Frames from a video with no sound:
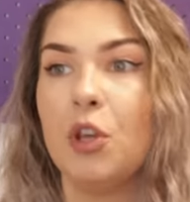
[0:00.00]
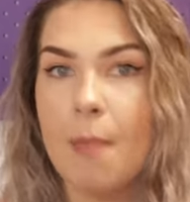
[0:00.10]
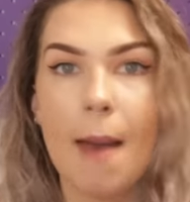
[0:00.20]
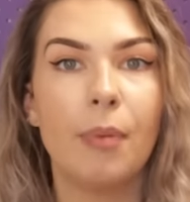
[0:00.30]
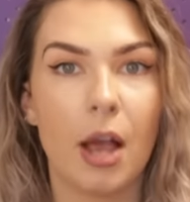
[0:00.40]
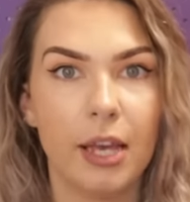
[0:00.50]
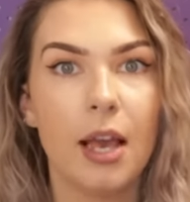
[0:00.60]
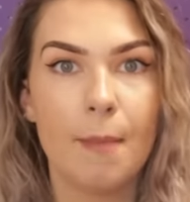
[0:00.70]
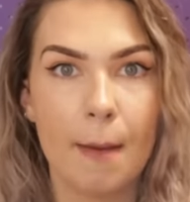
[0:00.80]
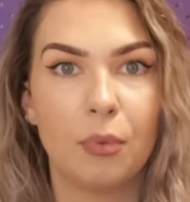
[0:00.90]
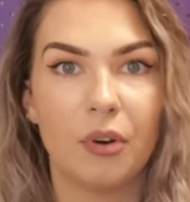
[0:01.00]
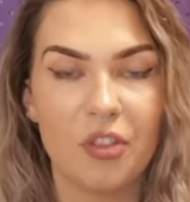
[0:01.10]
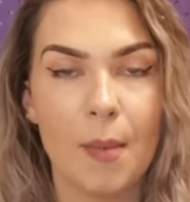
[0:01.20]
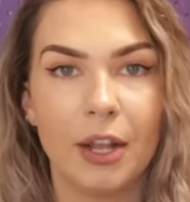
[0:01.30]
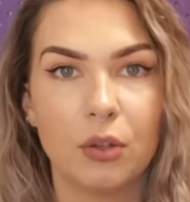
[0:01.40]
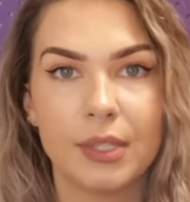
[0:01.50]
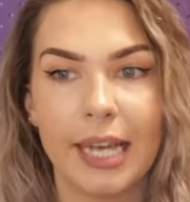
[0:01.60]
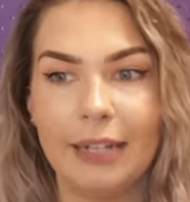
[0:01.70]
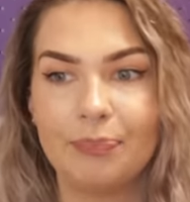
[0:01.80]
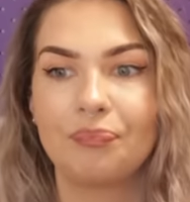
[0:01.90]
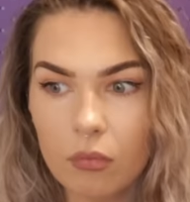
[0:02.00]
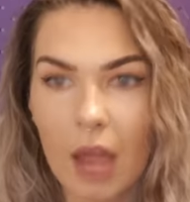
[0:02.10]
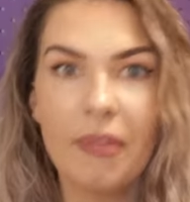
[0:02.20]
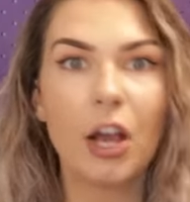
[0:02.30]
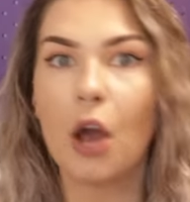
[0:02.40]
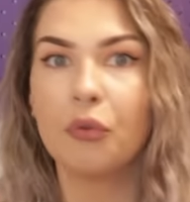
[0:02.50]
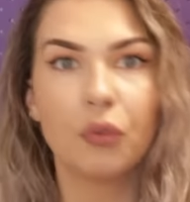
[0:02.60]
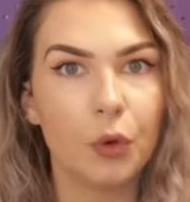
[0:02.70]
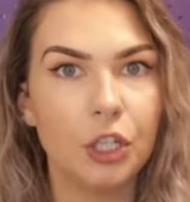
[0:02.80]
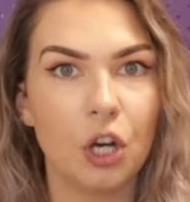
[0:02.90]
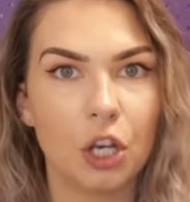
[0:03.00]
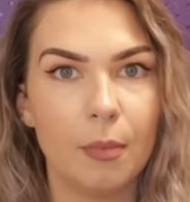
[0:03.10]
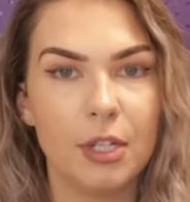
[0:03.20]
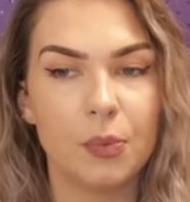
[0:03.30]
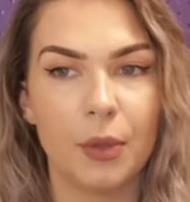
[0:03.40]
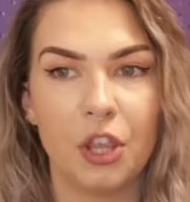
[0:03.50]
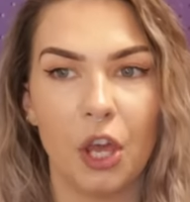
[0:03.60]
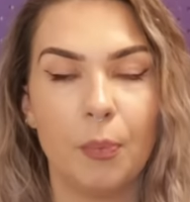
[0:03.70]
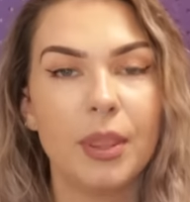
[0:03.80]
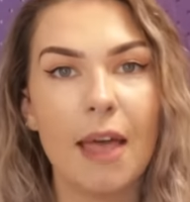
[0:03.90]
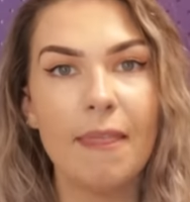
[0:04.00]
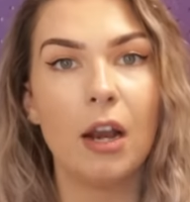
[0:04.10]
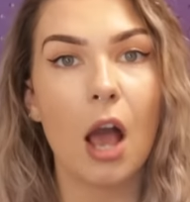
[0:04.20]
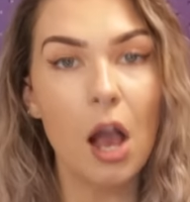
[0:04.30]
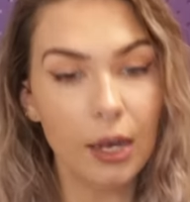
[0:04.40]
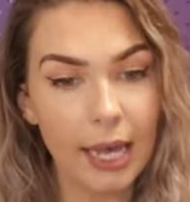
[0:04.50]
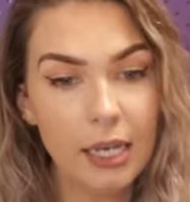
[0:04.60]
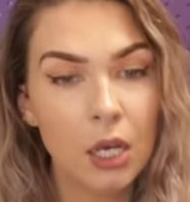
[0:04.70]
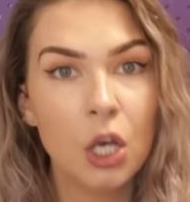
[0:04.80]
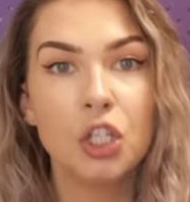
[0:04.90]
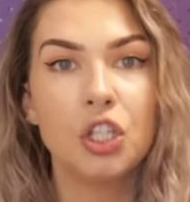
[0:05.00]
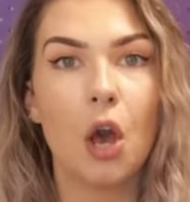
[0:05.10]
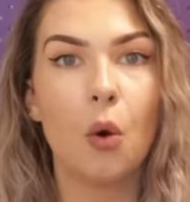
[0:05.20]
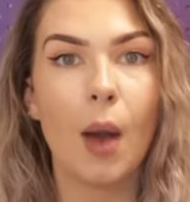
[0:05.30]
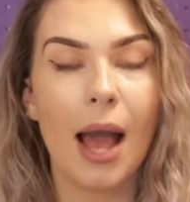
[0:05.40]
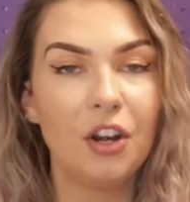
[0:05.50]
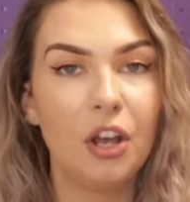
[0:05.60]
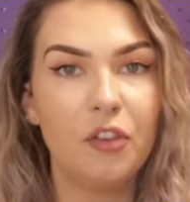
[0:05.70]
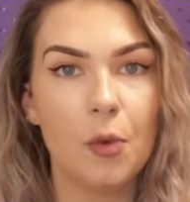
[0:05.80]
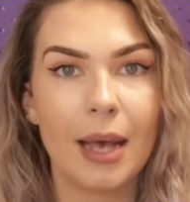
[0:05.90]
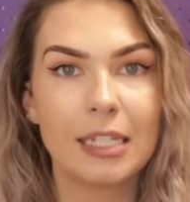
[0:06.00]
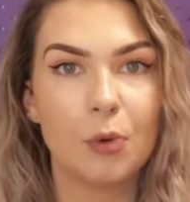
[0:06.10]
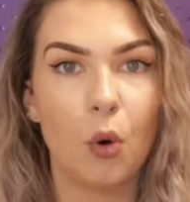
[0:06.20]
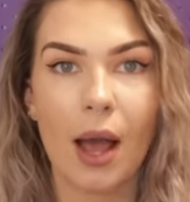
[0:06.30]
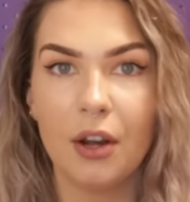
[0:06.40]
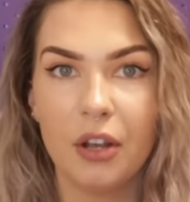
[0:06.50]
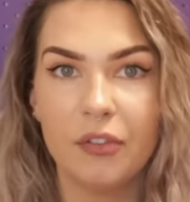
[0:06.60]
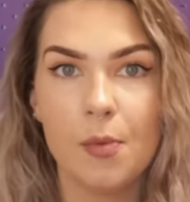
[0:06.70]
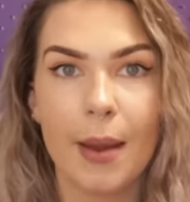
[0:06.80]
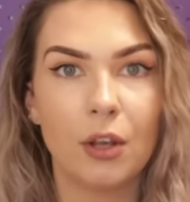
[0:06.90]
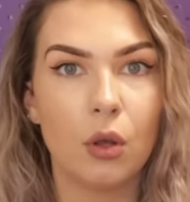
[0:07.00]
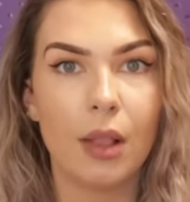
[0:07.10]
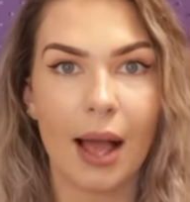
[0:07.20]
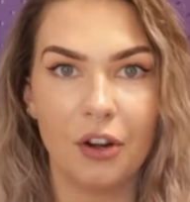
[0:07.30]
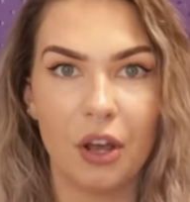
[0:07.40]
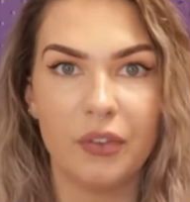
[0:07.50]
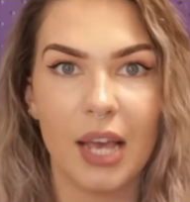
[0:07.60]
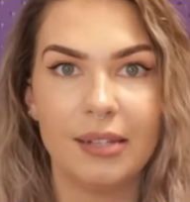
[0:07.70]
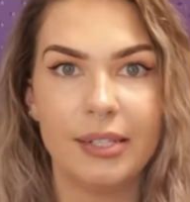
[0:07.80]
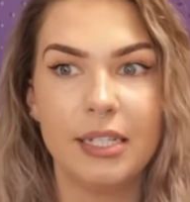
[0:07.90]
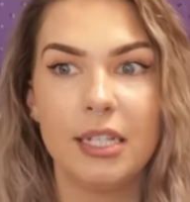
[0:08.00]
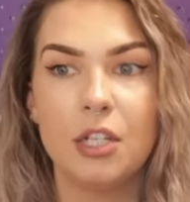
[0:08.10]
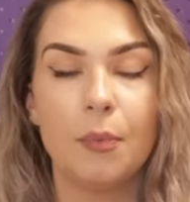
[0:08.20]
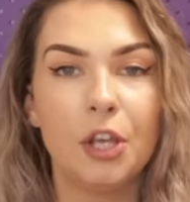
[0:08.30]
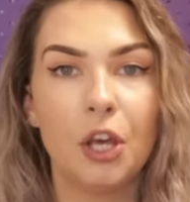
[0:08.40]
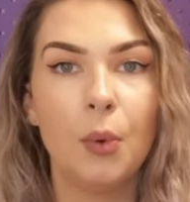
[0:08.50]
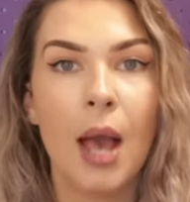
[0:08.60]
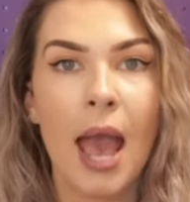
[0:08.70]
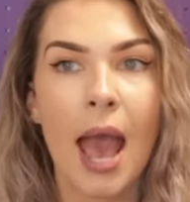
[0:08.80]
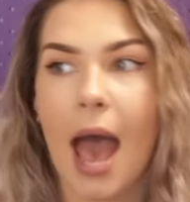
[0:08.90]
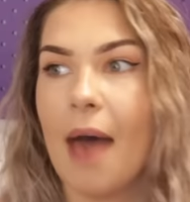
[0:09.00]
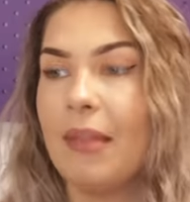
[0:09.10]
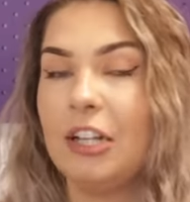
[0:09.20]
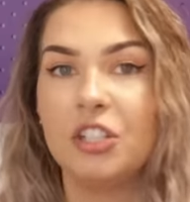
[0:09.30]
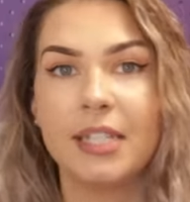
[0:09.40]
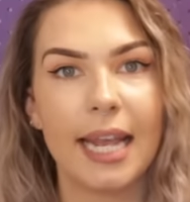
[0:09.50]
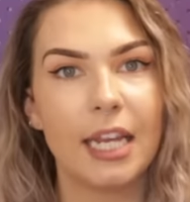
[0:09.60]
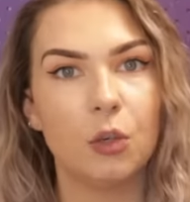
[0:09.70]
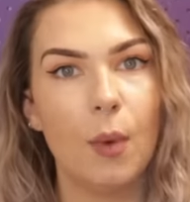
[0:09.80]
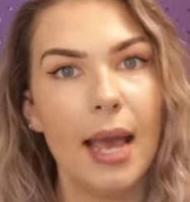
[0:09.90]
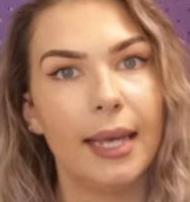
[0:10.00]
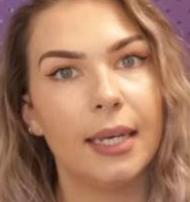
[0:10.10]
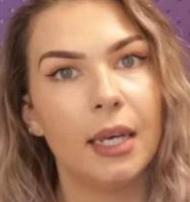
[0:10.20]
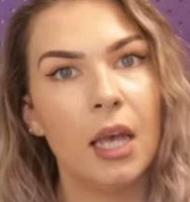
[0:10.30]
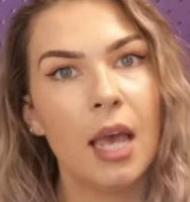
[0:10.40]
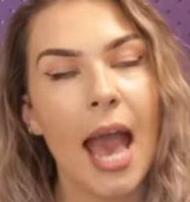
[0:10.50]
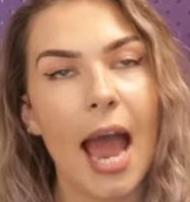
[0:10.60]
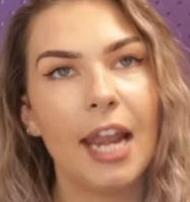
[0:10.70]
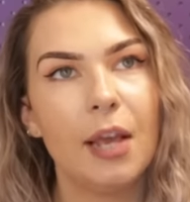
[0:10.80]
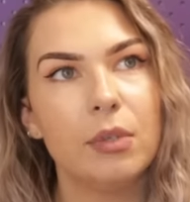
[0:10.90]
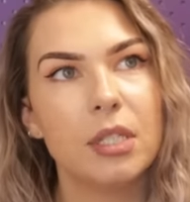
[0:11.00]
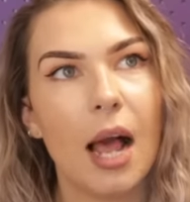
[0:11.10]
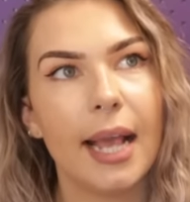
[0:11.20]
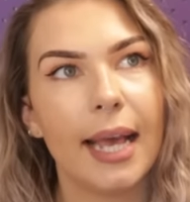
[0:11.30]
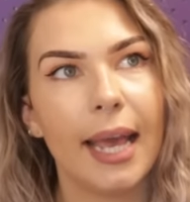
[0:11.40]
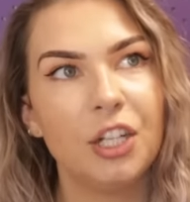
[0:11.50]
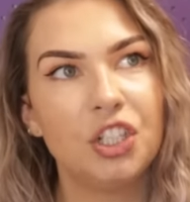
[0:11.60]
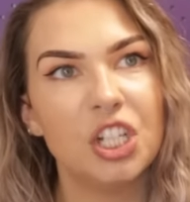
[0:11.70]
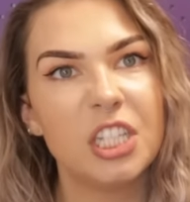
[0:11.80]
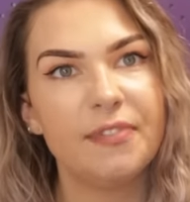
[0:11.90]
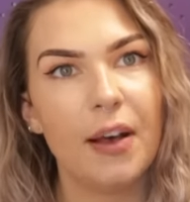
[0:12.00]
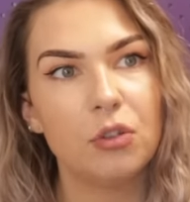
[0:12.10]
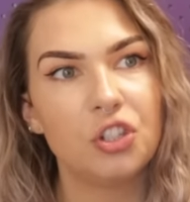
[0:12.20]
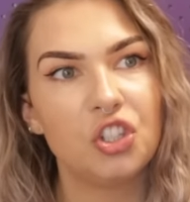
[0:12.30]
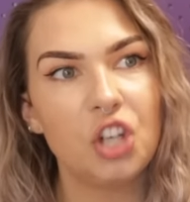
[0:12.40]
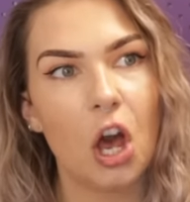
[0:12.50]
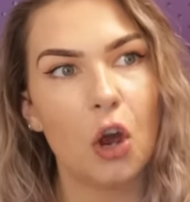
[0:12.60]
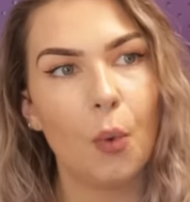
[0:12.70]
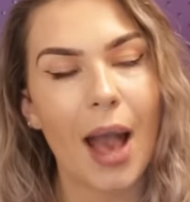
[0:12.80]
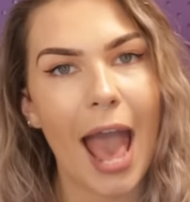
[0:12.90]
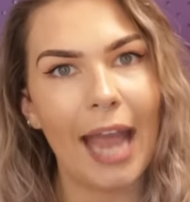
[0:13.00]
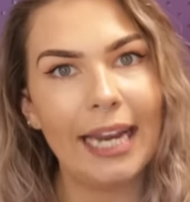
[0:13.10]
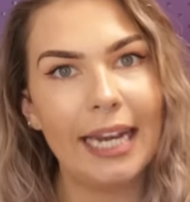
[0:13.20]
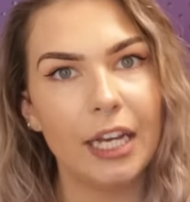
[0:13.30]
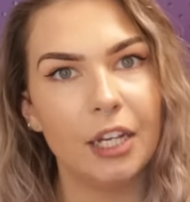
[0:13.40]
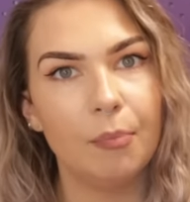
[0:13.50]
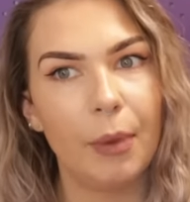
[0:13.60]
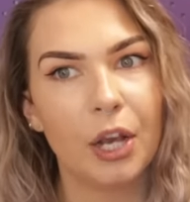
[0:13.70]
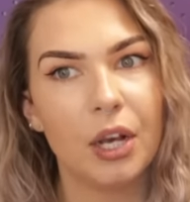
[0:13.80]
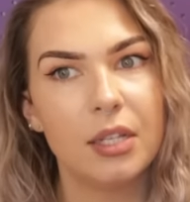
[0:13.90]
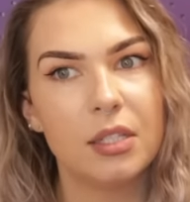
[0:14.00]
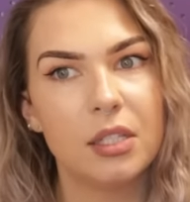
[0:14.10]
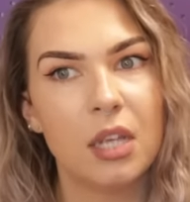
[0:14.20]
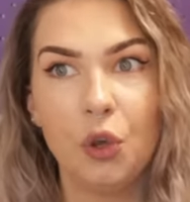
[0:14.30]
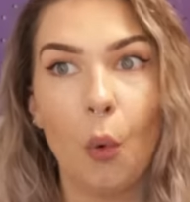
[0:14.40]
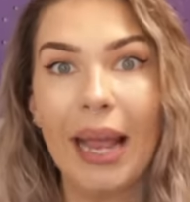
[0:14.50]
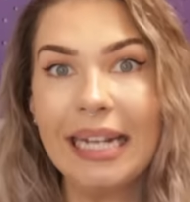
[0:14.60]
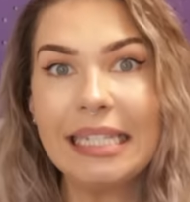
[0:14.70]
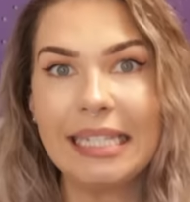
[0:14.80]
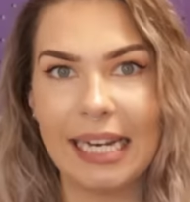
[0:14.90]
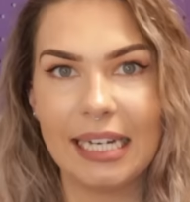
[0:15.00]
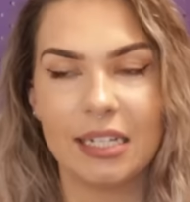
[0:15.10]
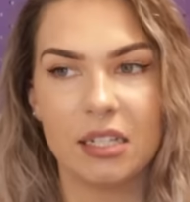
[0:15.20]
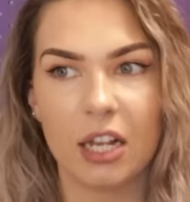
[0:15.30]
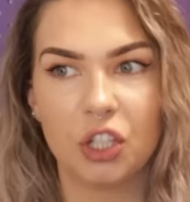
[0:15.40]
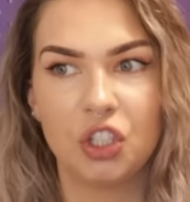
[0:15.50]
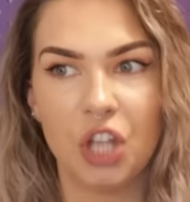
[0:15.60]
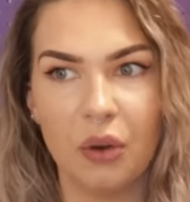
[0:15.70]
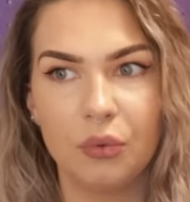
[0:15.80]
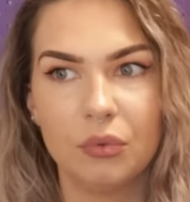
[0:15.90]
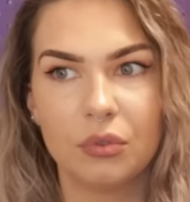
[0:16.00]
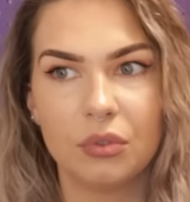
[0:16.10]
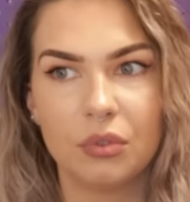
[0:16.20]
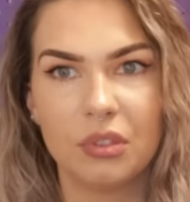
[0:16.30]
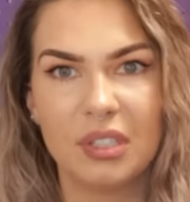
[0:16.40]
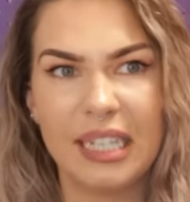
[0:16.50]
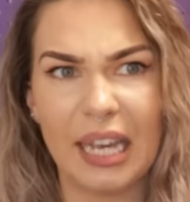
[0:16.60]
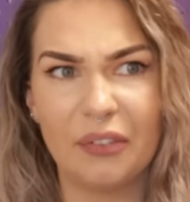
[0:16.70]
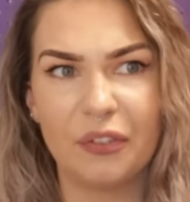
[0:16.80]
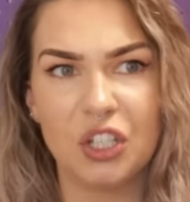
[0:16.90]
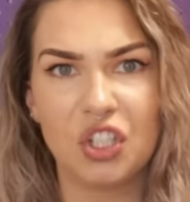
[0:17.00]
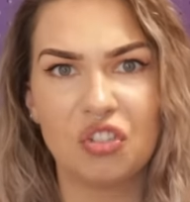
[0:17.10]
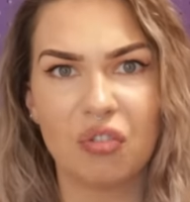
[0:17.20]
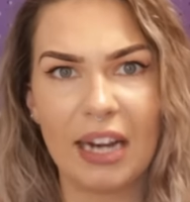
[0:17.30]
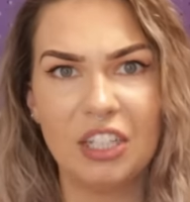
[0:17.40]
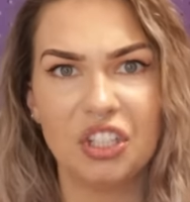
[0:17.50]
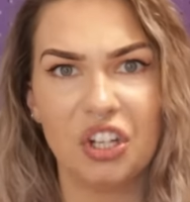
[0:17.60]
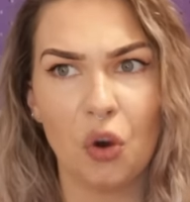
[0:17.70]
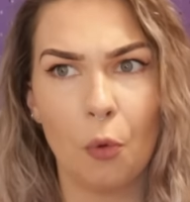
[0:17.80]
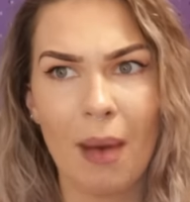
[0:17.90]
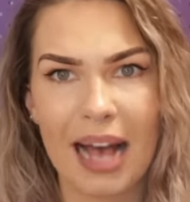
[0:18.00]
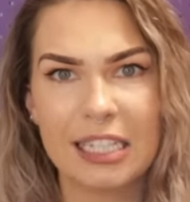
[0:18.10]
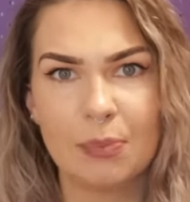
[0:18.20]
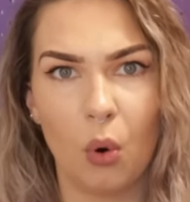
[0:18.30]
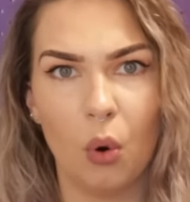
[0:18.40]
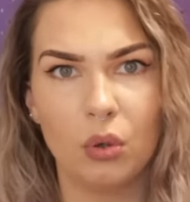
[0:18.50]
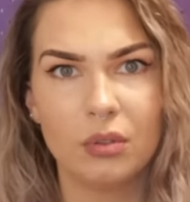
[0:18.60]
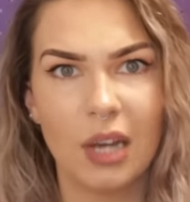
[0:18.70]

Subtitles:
You're met by a member of the medical team. They go through all your documents with you, but then they're like, okay, so hand over your passport, hand over your medical, hand over your SCCW, and they just take it away. And he was like, it just felt so alien because your instinct is like, don't give a stranger your passport.